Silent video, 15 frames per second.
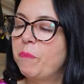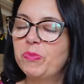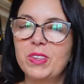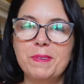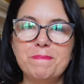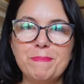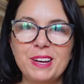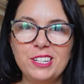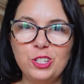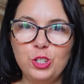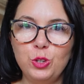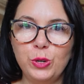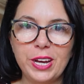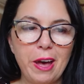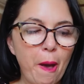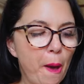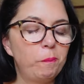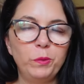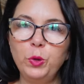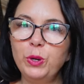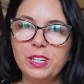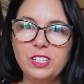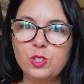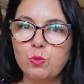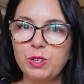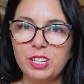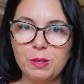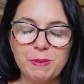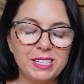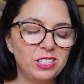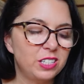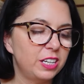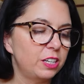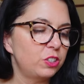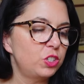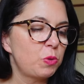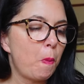And pan de yuca. Yuca is one of the best things.